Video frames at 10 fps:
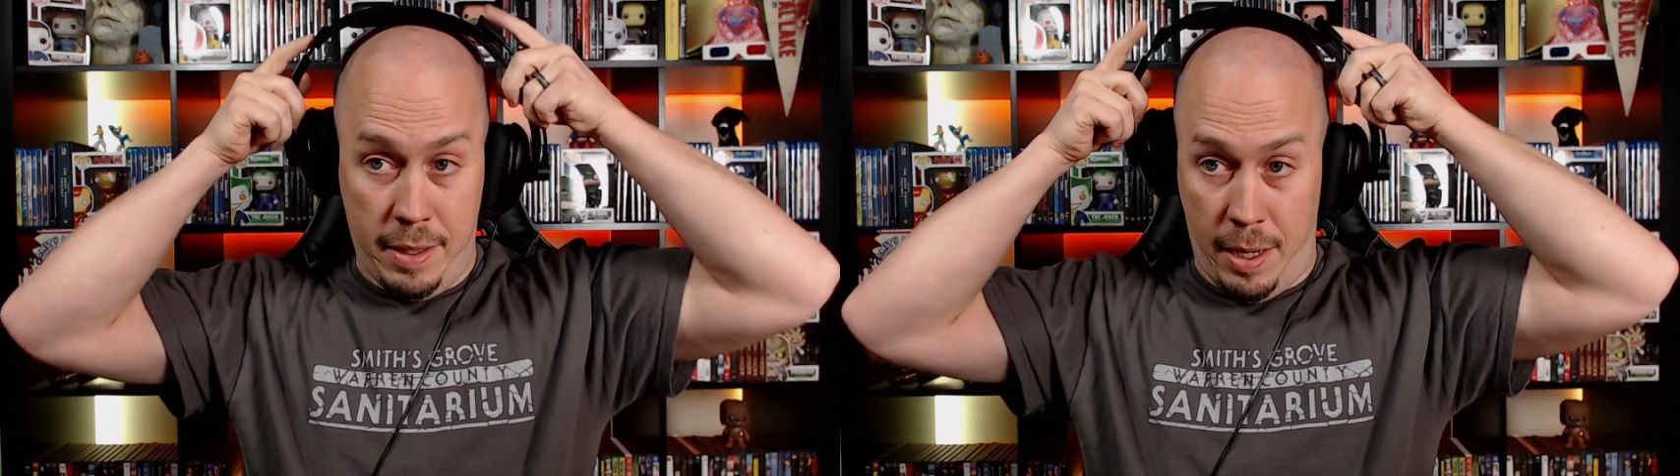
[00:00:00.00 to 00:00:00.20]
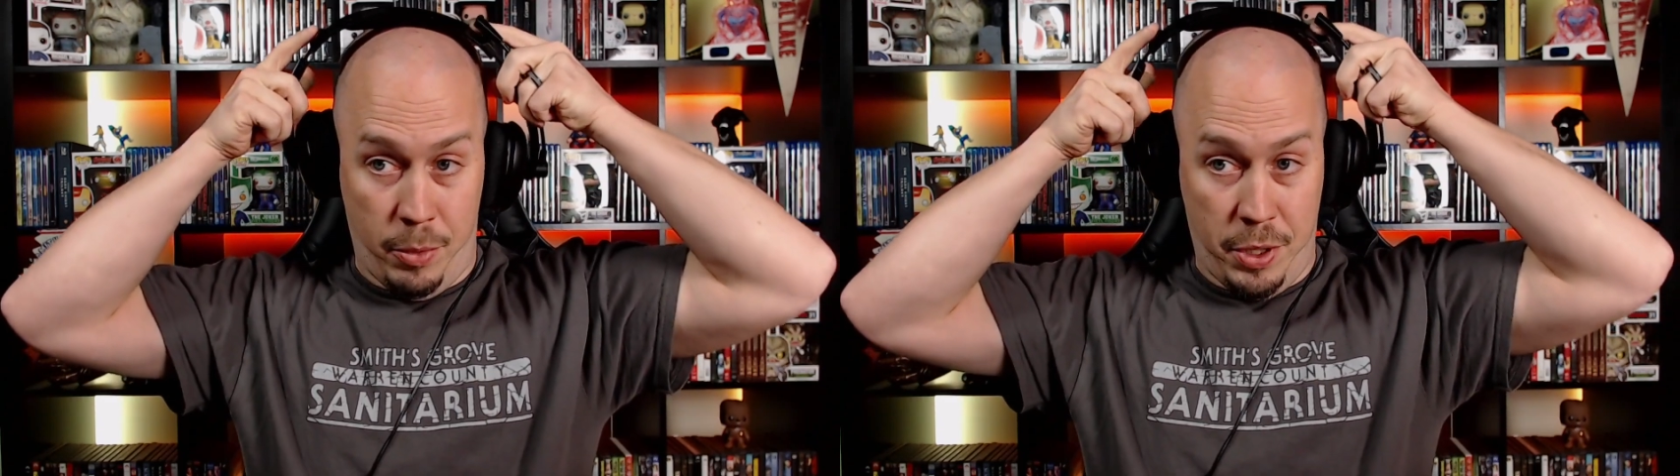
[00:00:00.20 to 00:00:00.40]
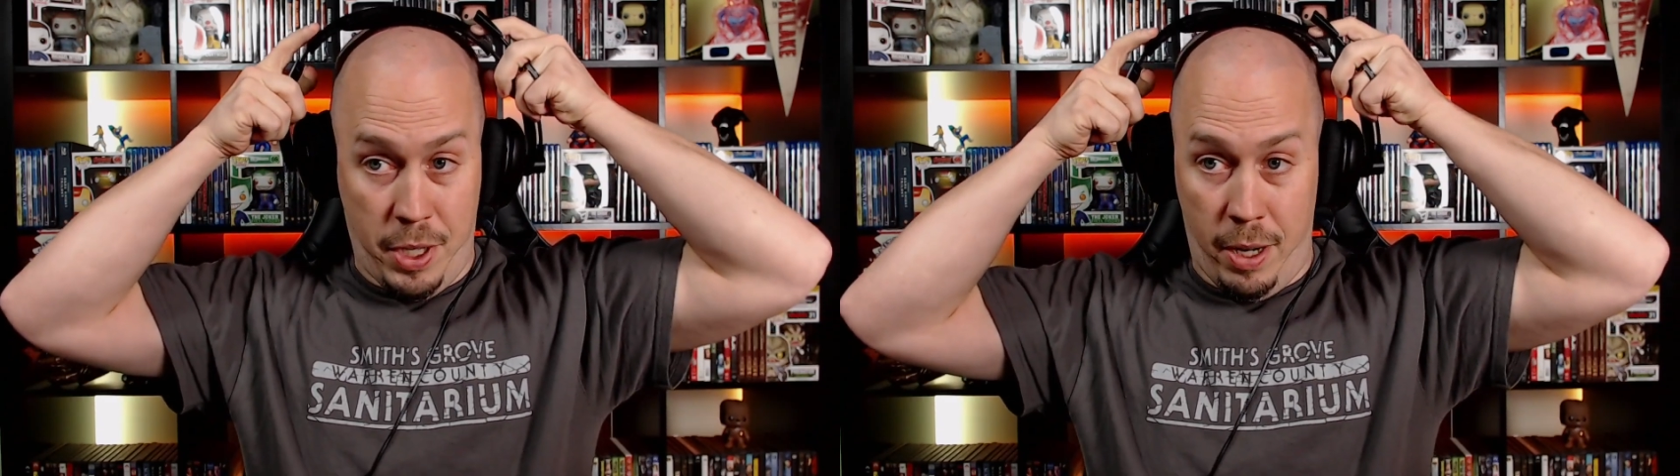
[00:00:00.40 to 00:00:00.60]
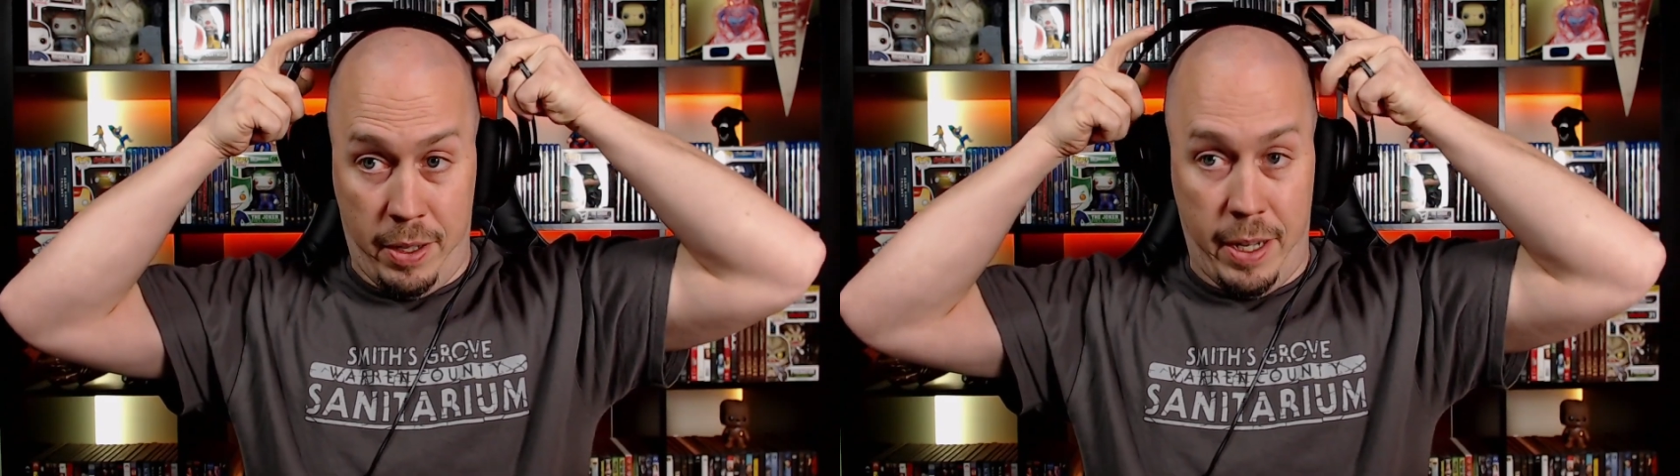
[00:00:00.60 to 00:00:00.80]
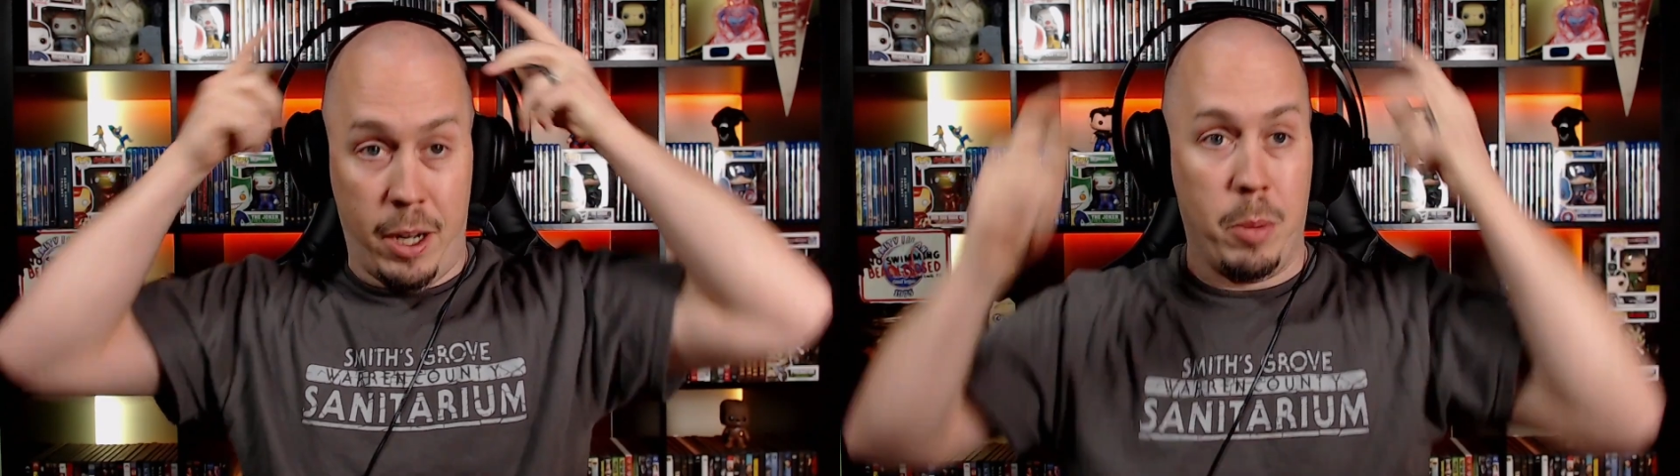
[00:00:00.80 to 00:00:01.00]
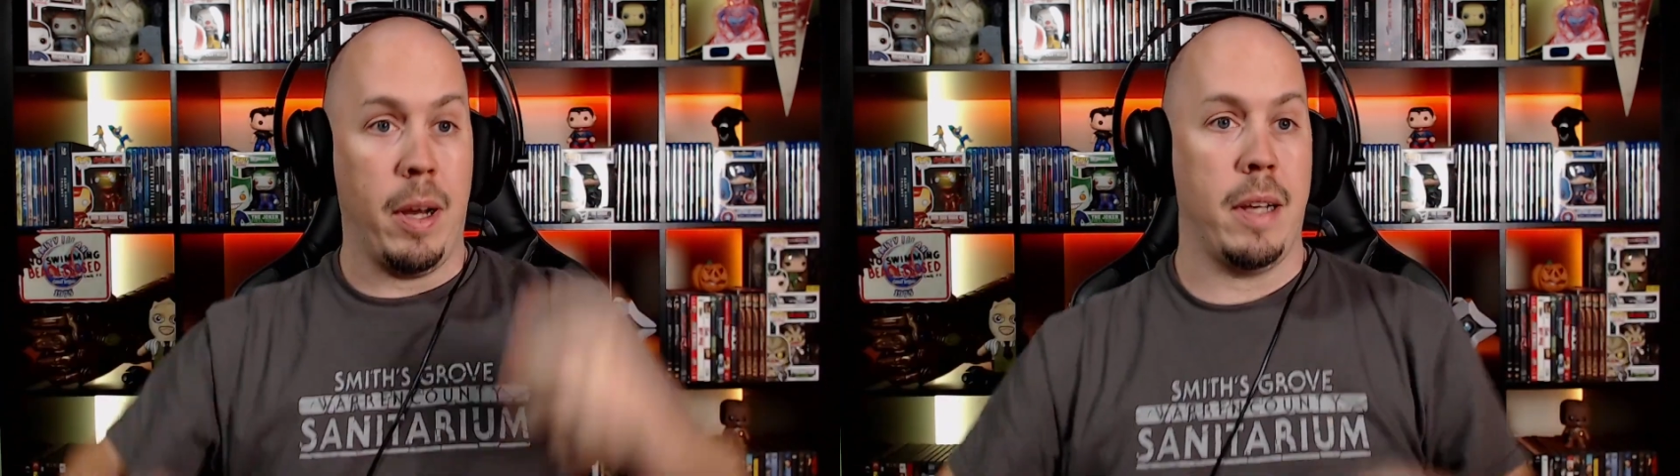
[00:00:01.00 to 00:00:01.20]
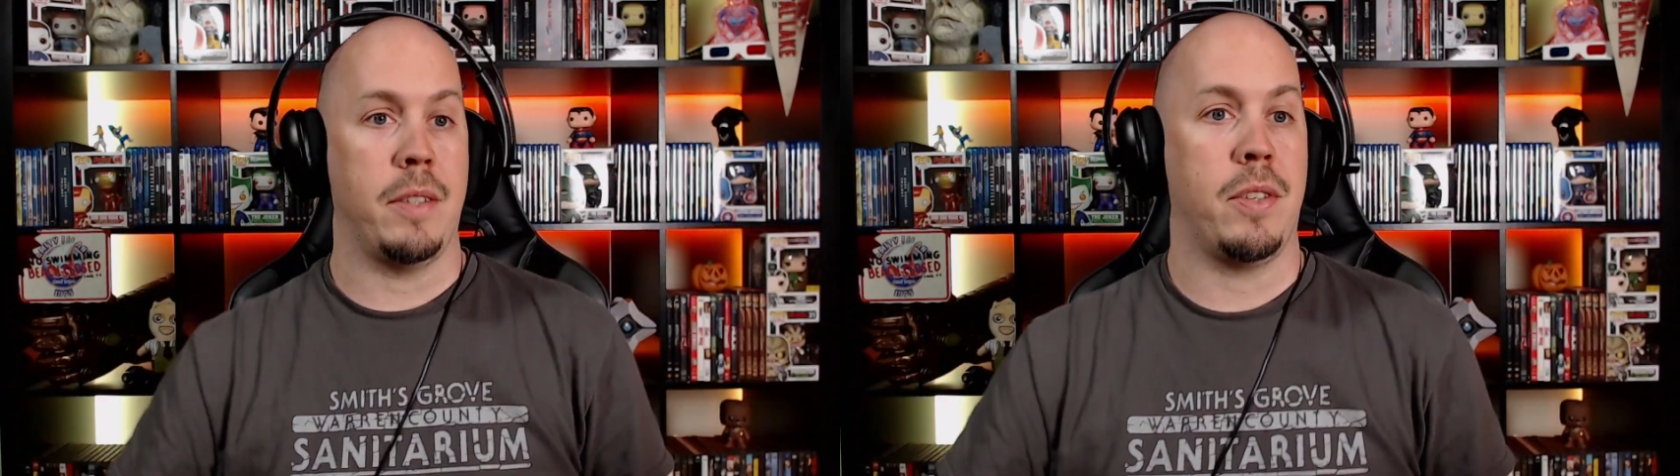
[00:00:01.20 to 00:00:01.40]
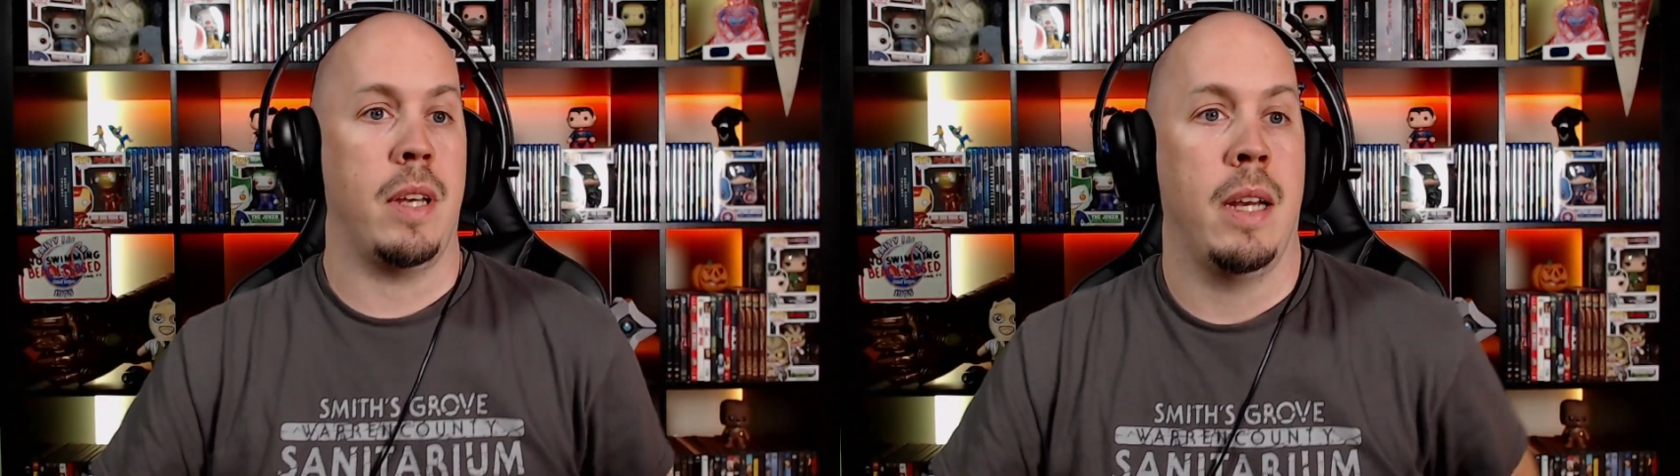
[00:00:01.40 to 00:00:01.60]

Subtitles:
I'm retiring the earbuds